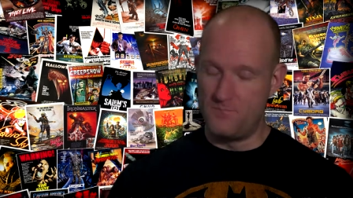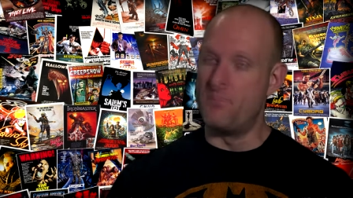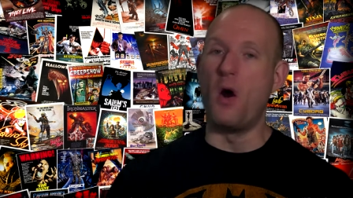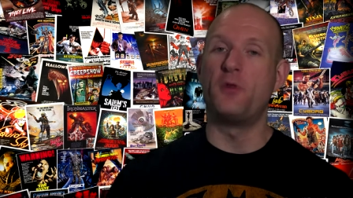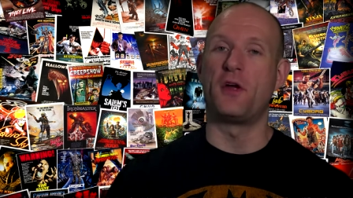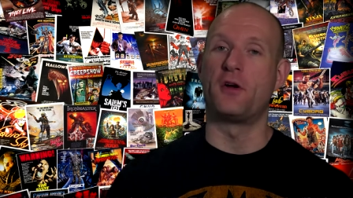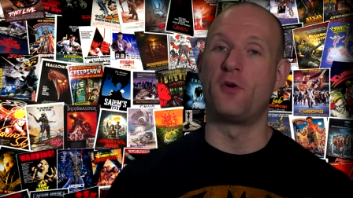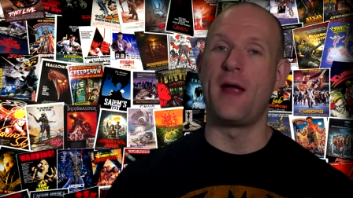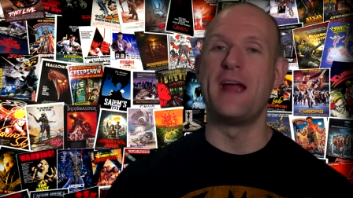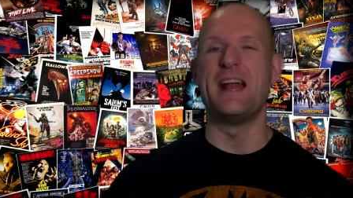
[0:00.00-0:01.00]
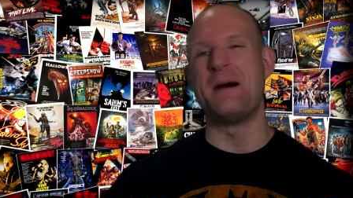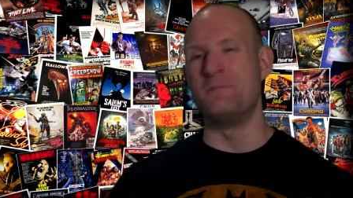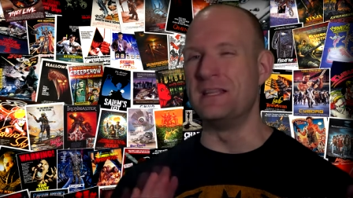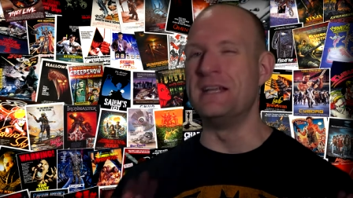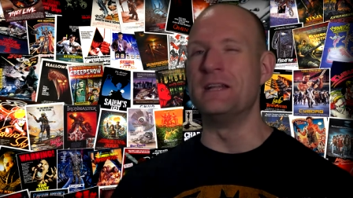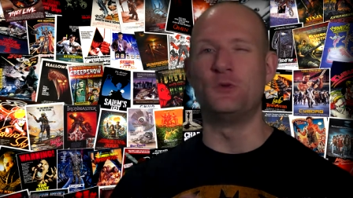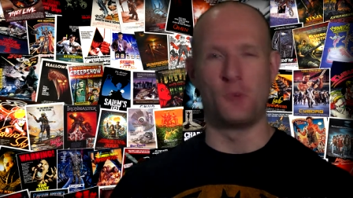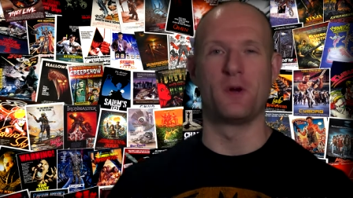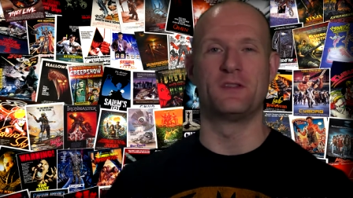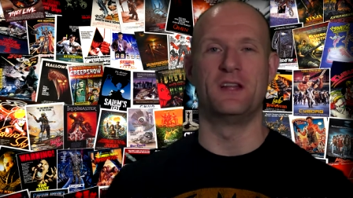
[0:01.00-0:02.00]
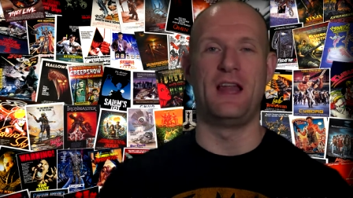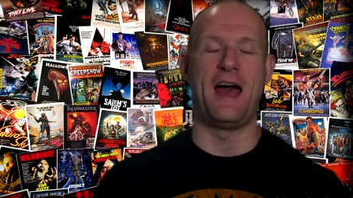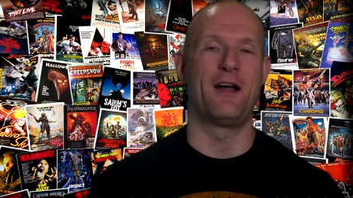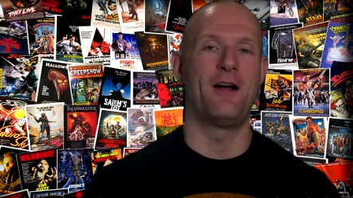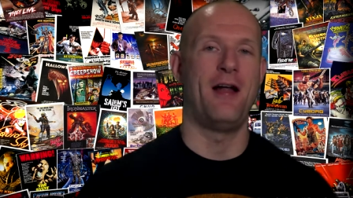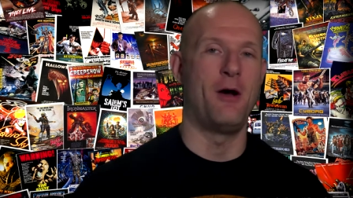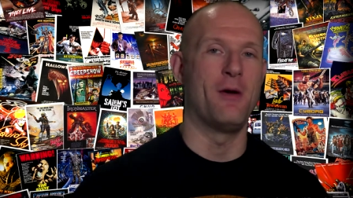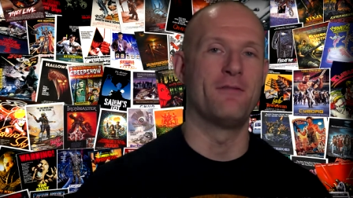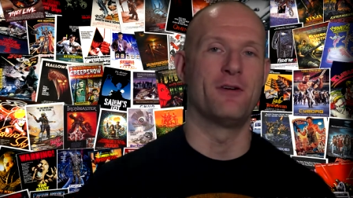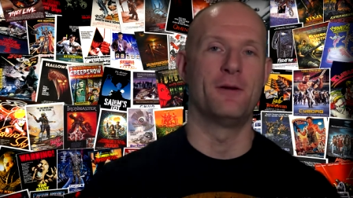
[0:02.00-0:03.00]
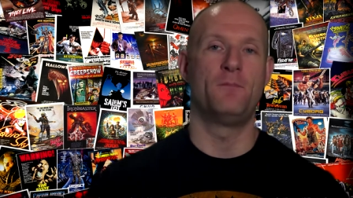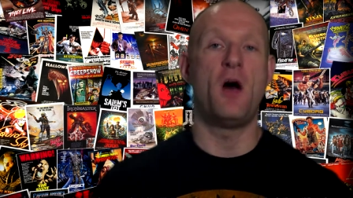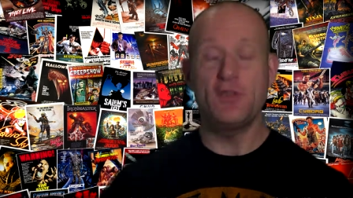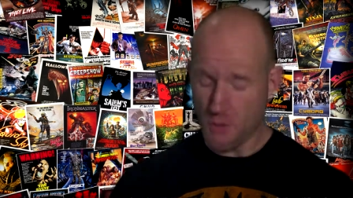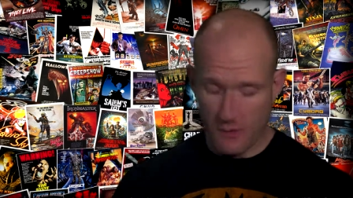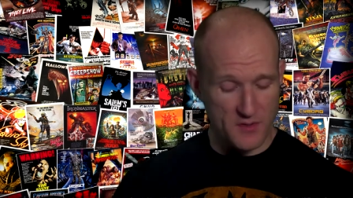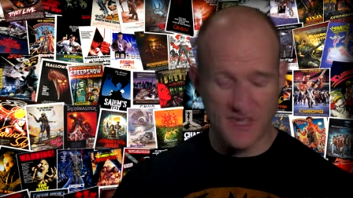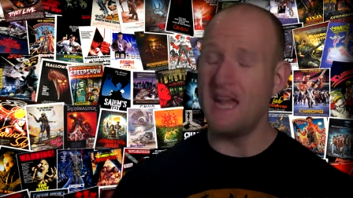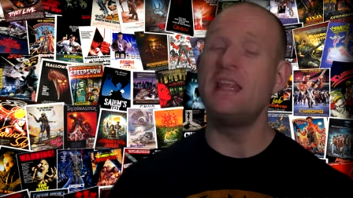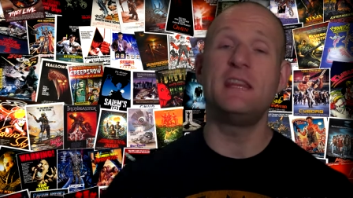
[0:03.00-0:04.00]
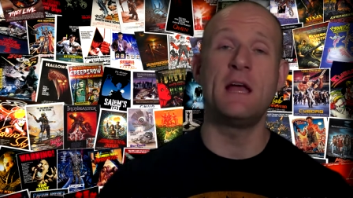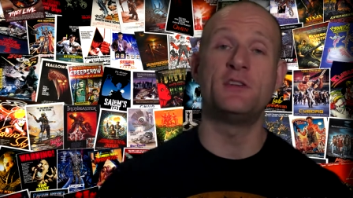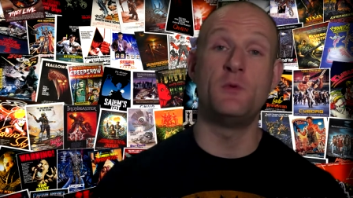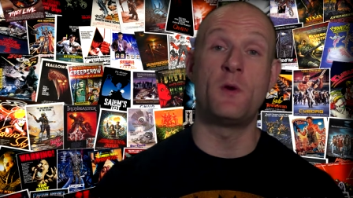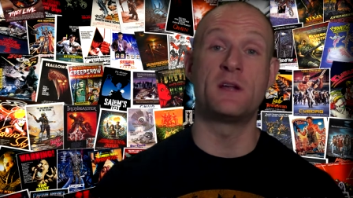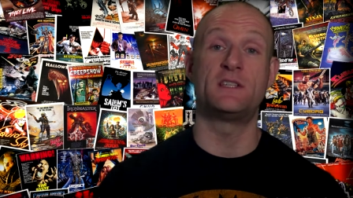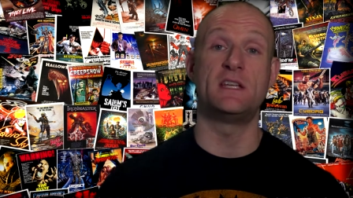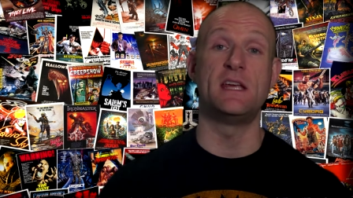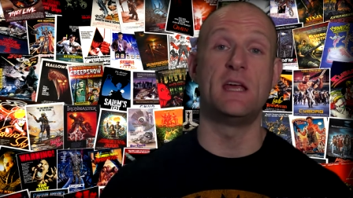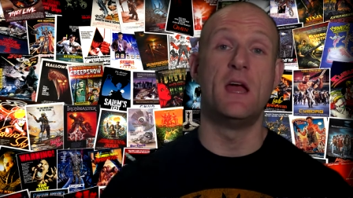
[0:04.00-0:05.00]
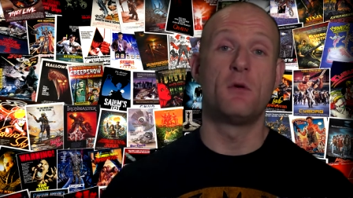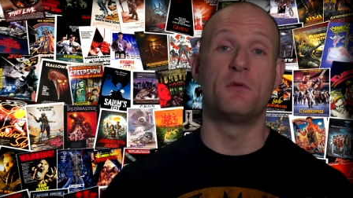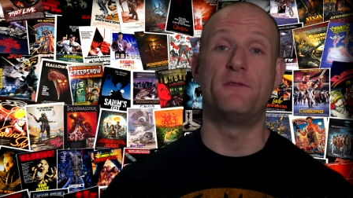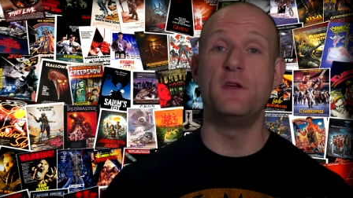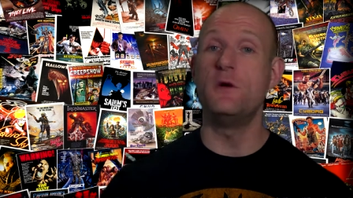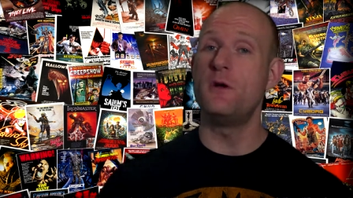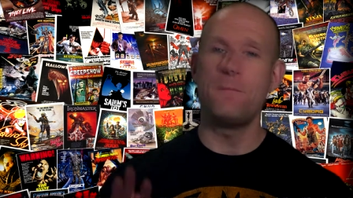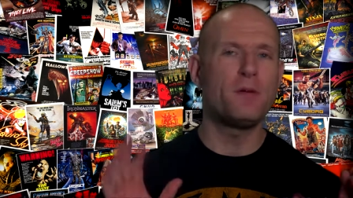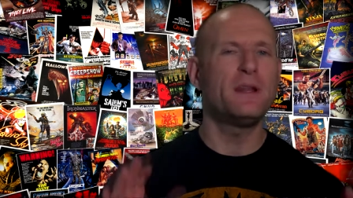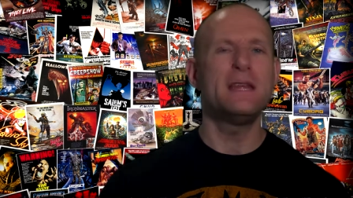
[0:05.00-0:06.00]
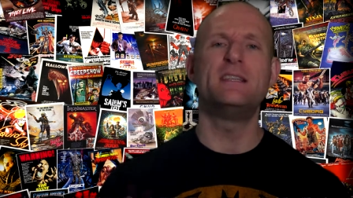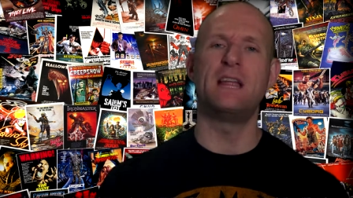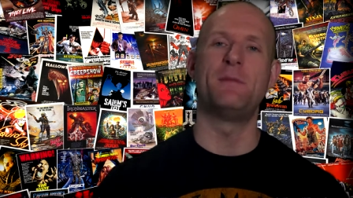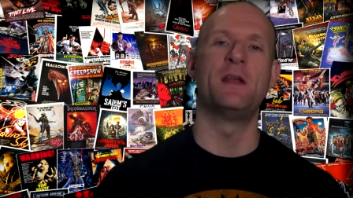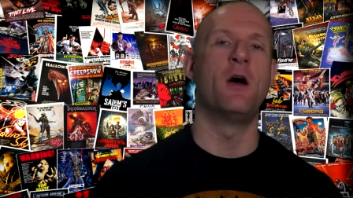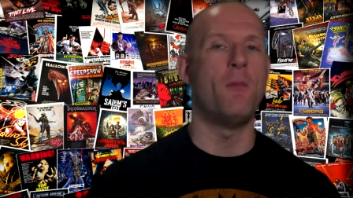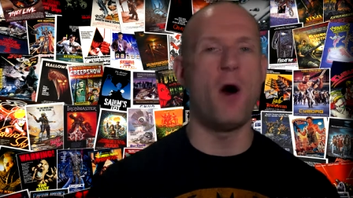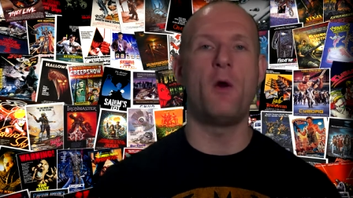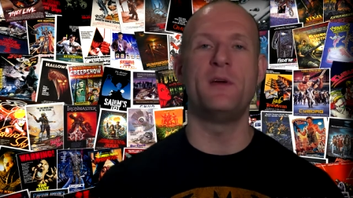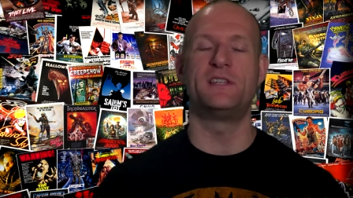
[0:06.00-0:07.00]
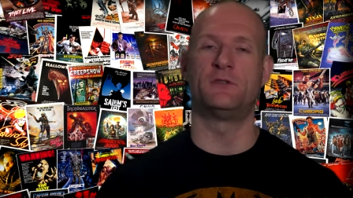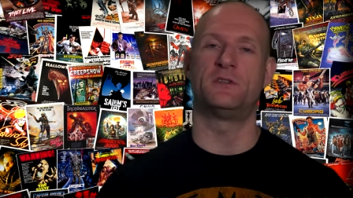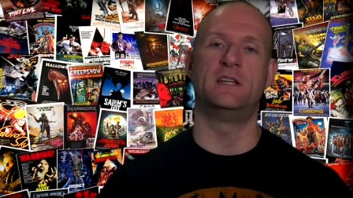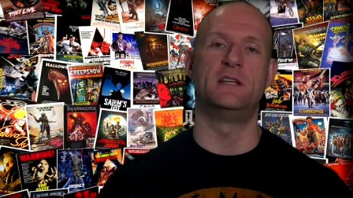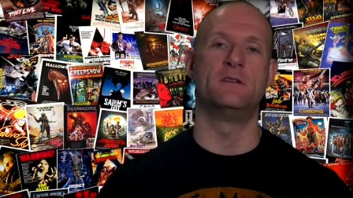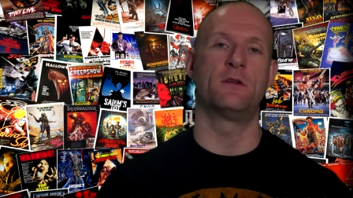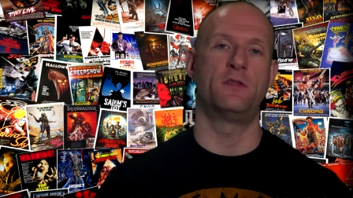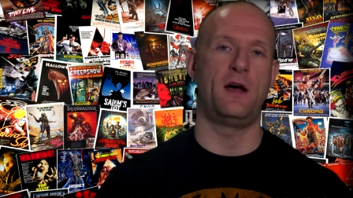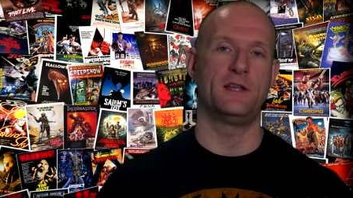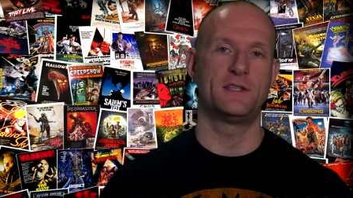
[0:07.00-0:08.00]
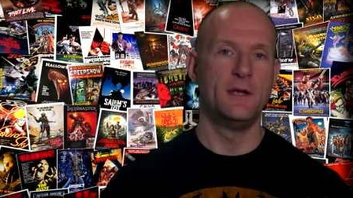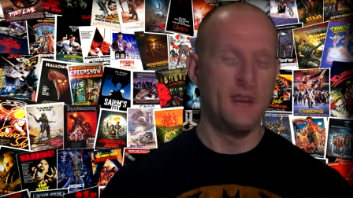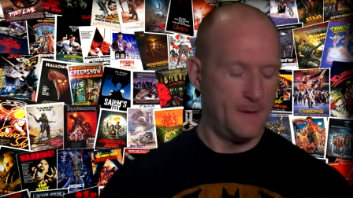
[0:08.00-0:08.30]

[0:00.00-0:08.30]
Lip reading: Both are great. I'm leaning toward the latter, however. Also, if there's anything else you want to see reviewed, please let me know. I'm always interested in your thoughts.